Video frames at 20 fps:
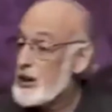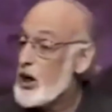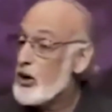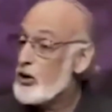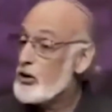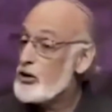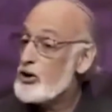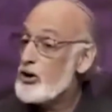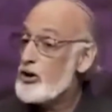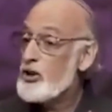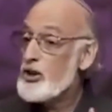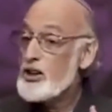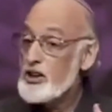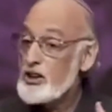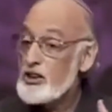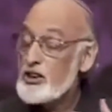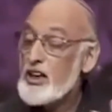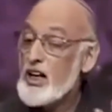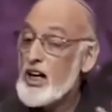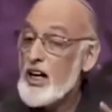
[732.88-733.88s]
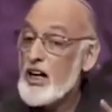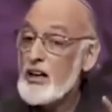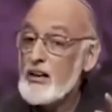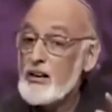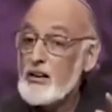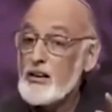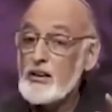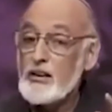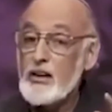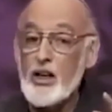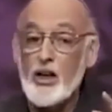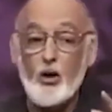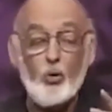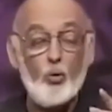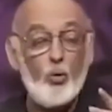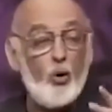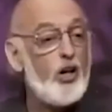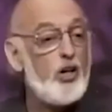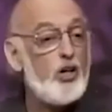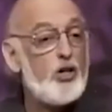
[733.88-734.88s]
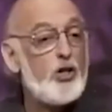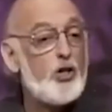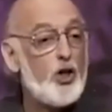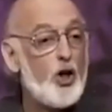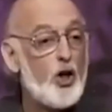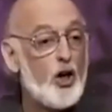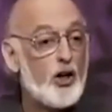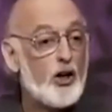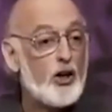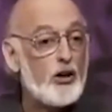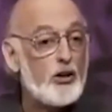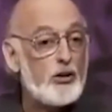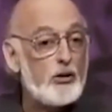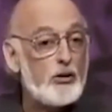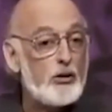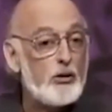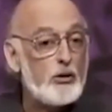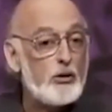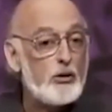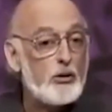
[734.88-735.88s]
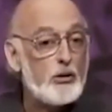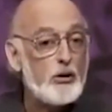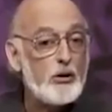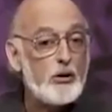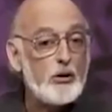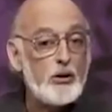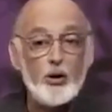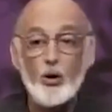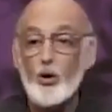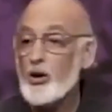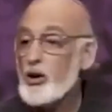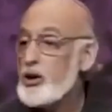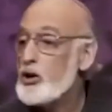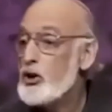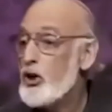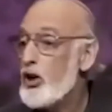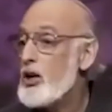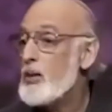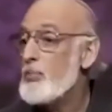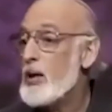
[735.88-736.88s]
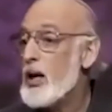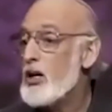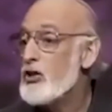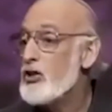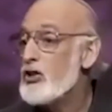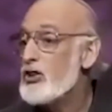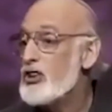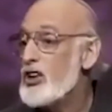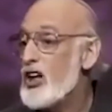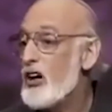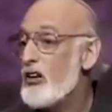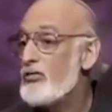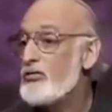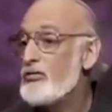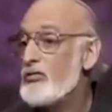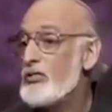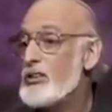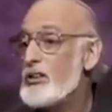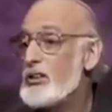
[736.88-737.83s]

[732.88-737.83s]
you know, so you can say, you know, what a jerk. You only talk about yourself.